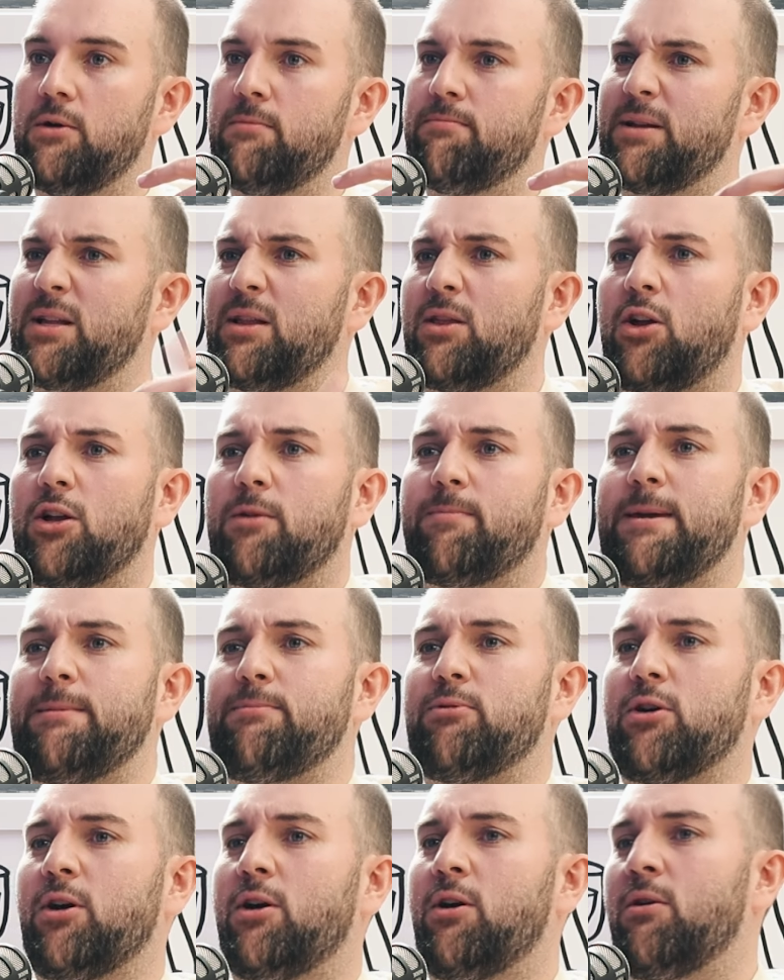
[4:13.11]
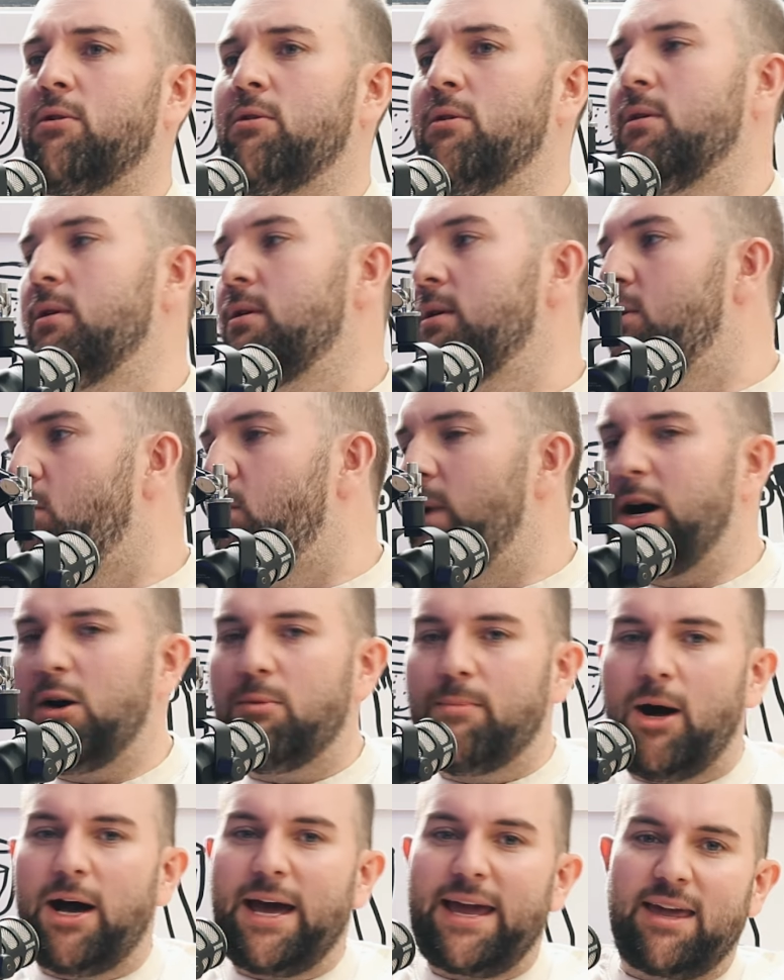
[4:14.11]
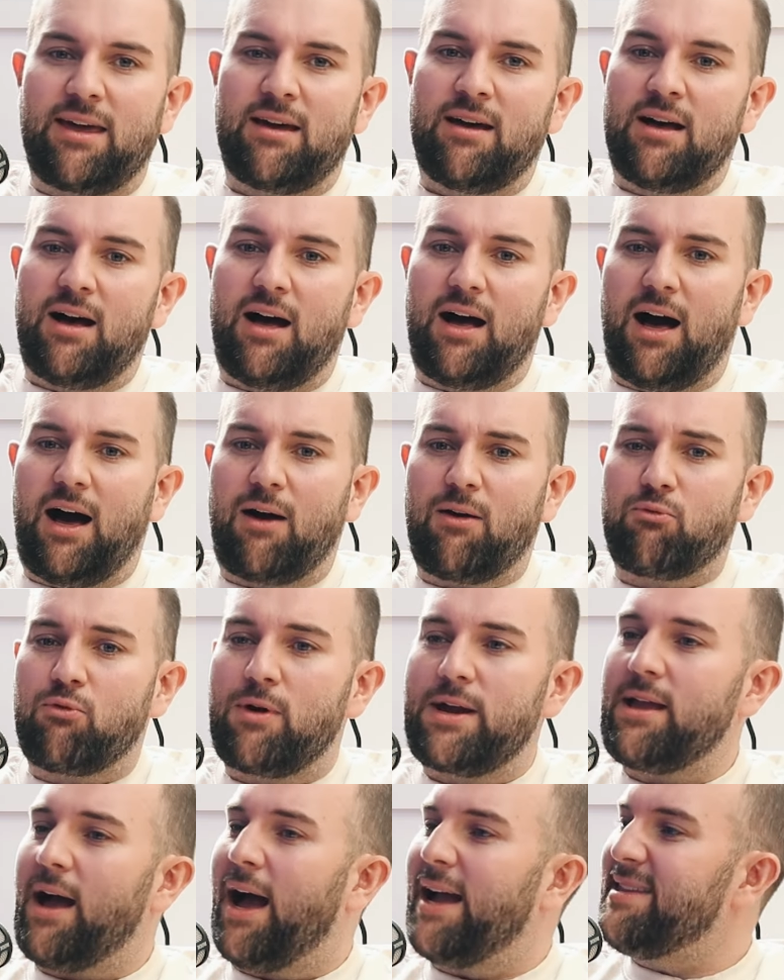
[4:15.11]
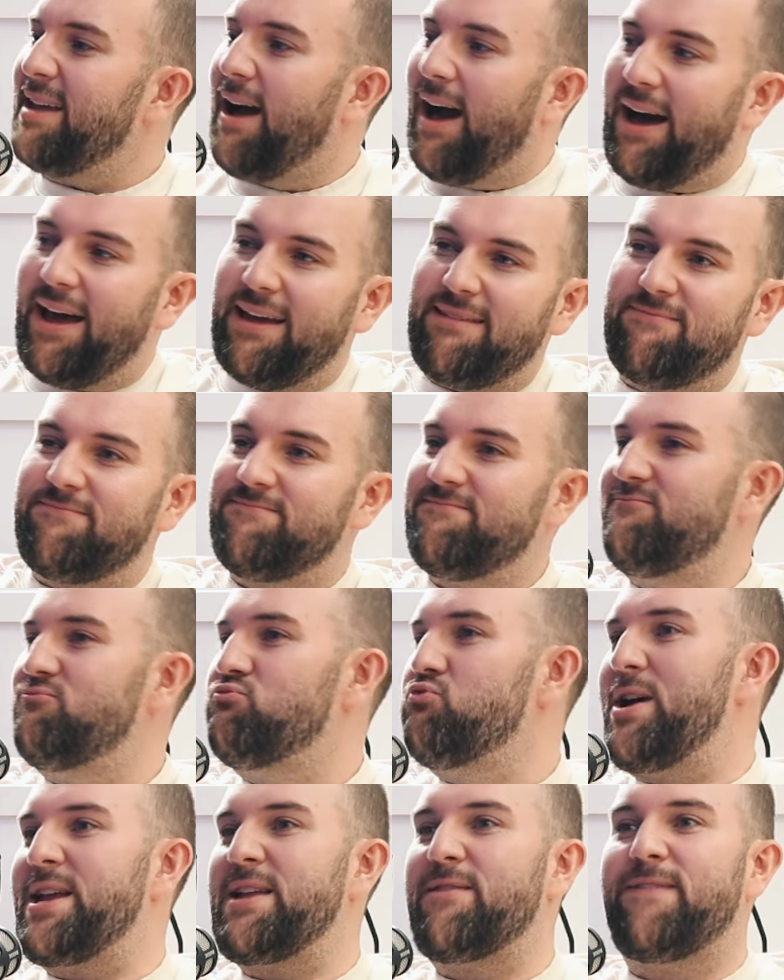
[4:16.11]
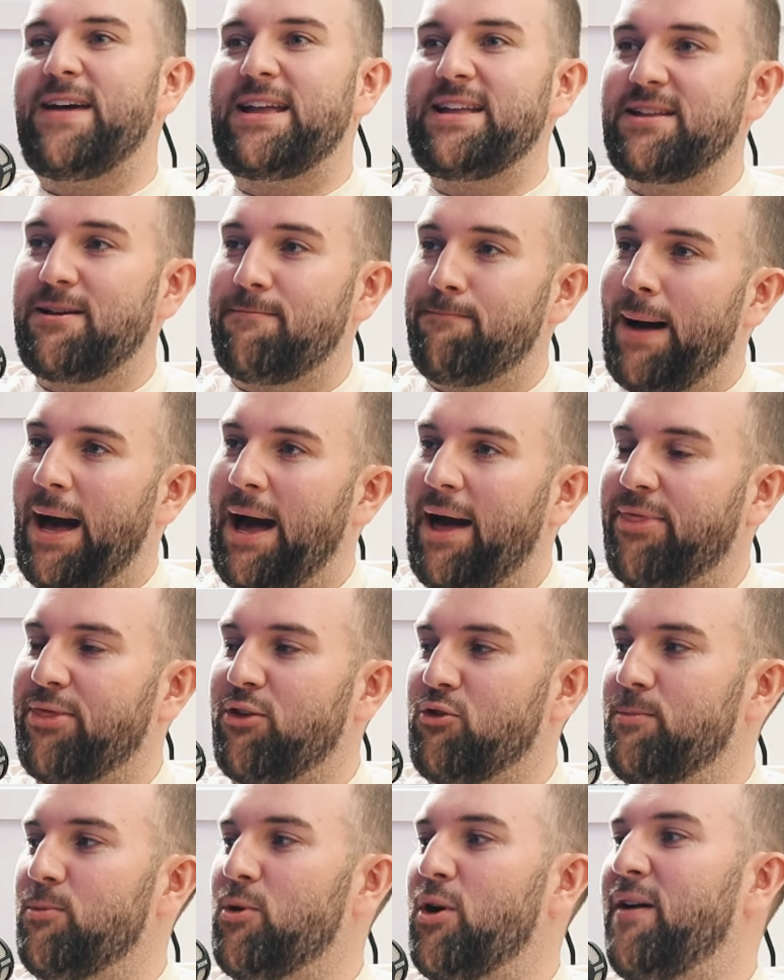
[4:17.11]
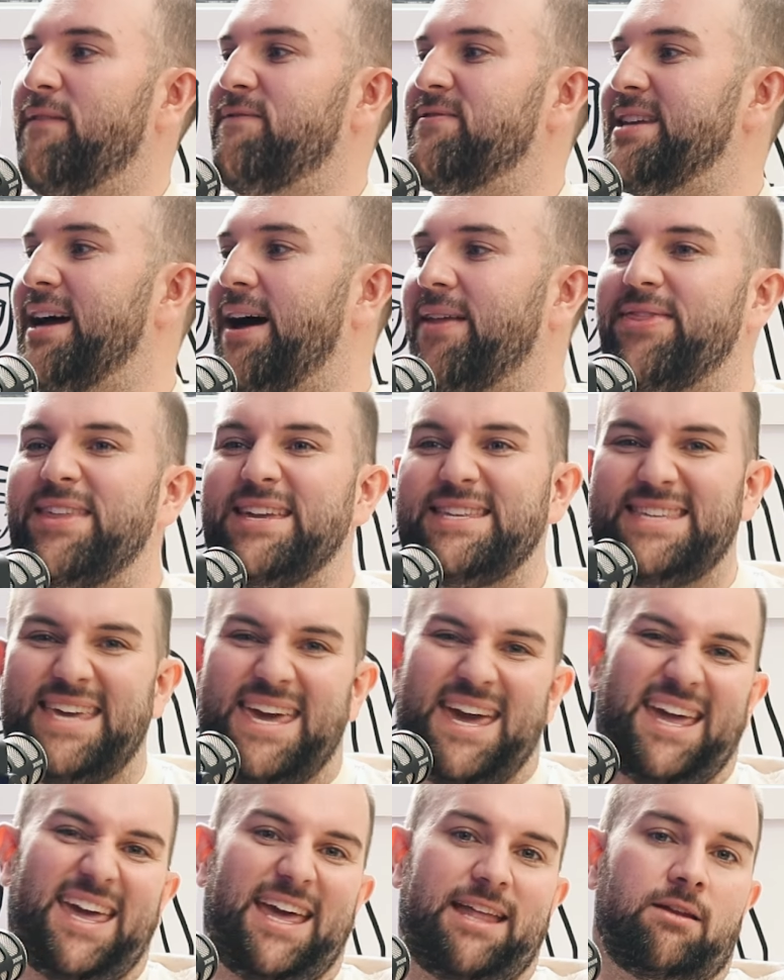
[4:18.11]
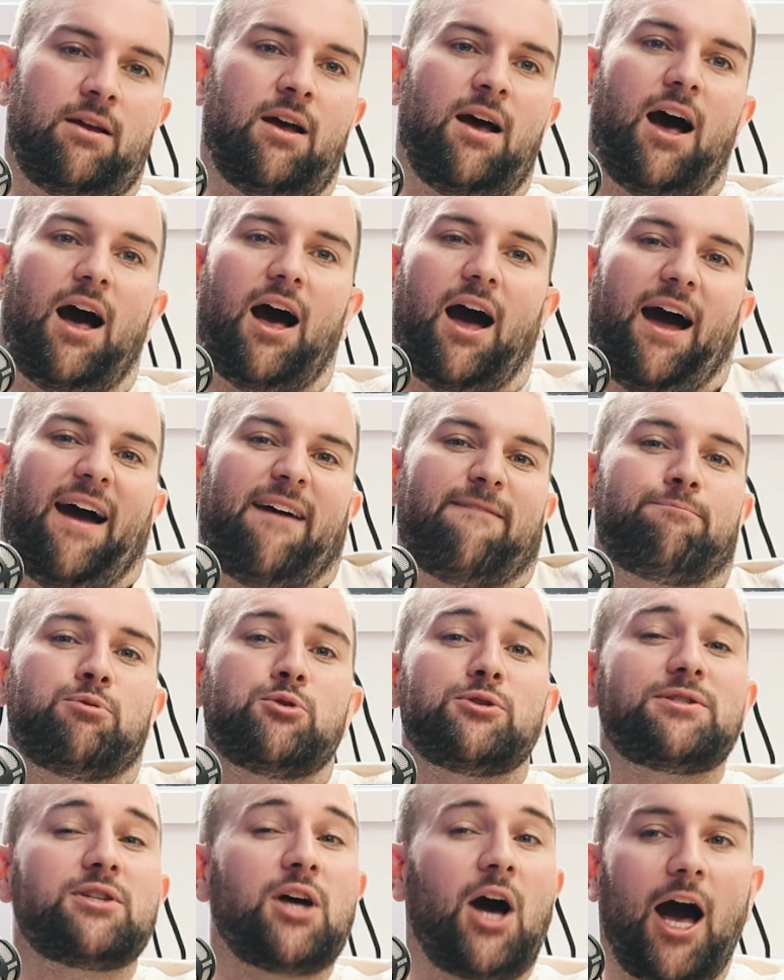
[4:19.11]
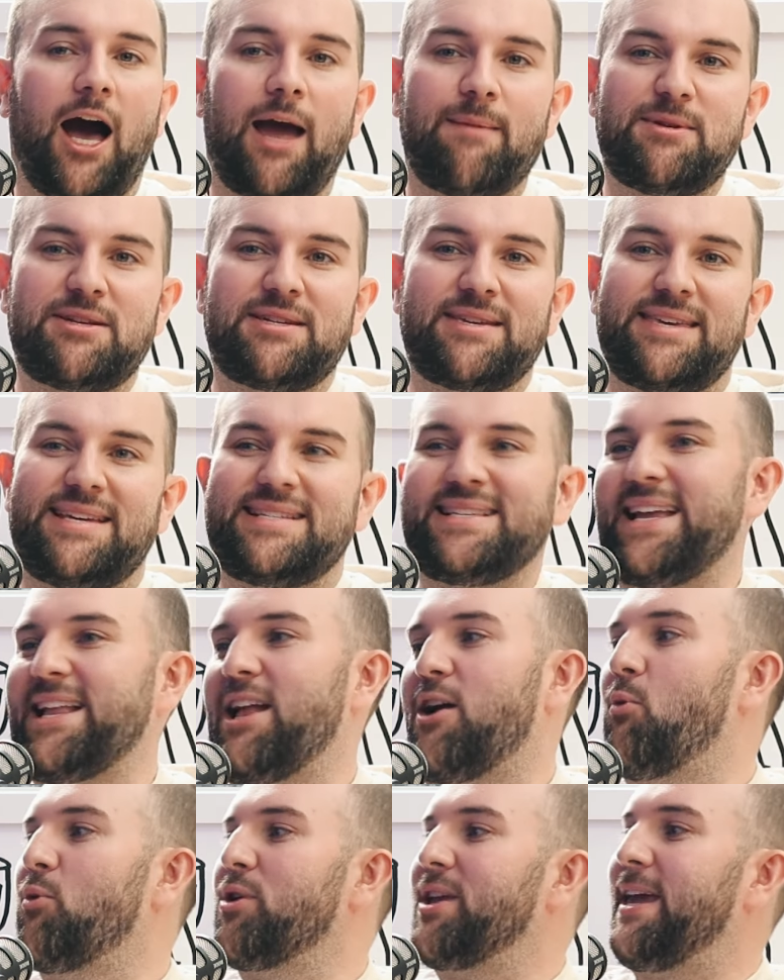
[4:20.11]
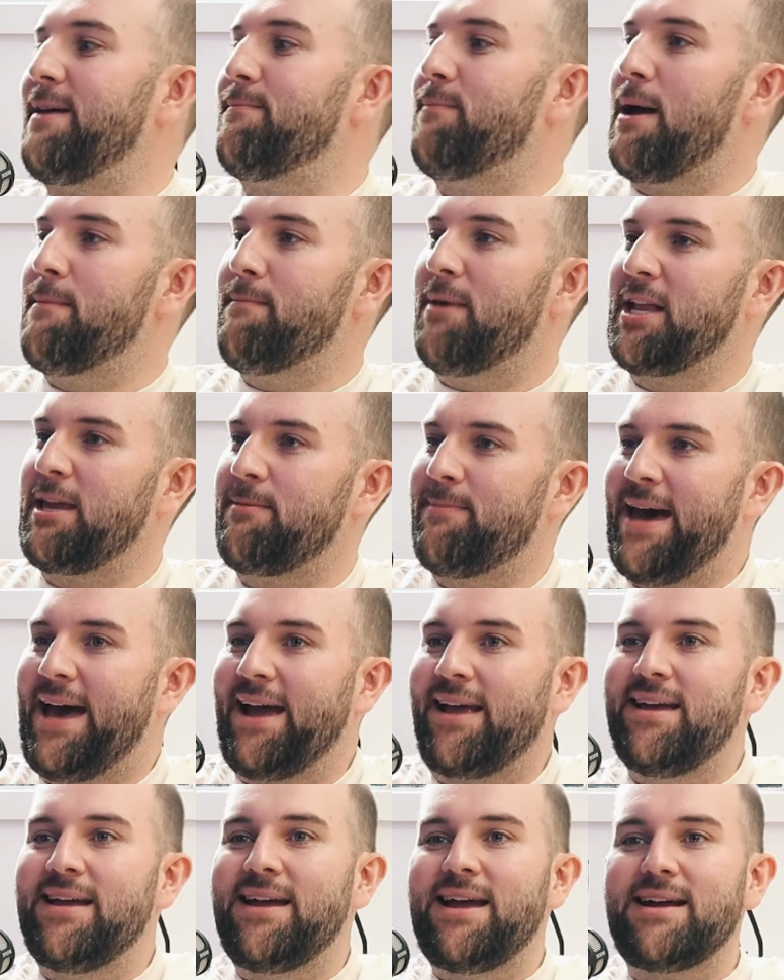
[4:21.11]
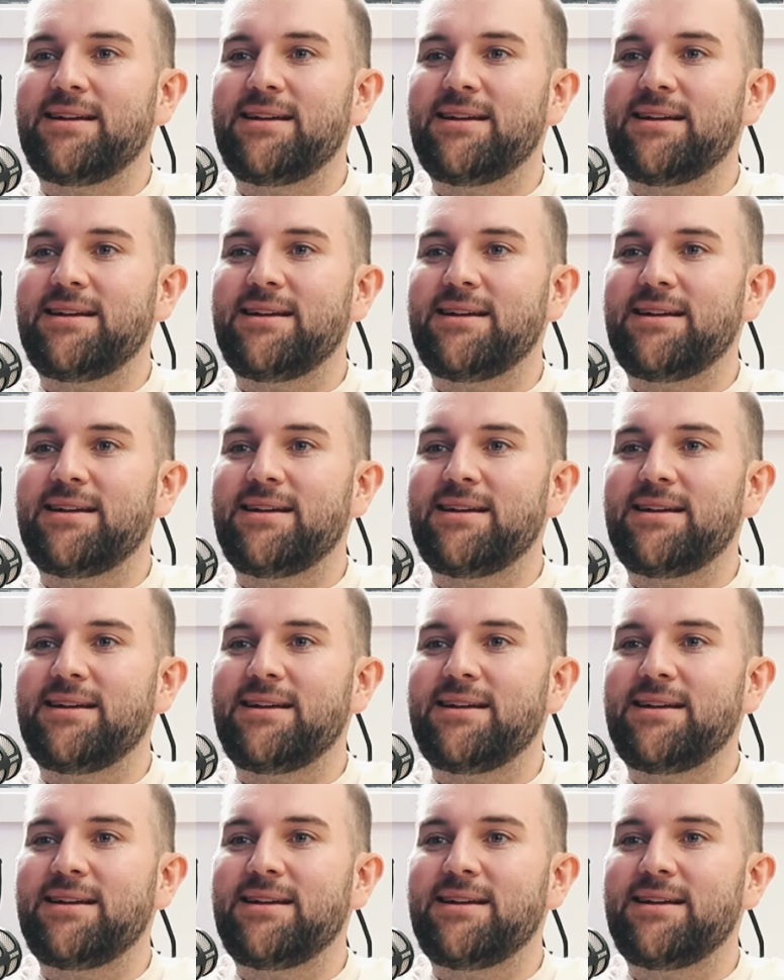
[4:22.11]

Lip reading: But a lot of people go, well, Mike, I renovated a bathroom, or I've done the deck, and I've put time into this, and I want to get my money back.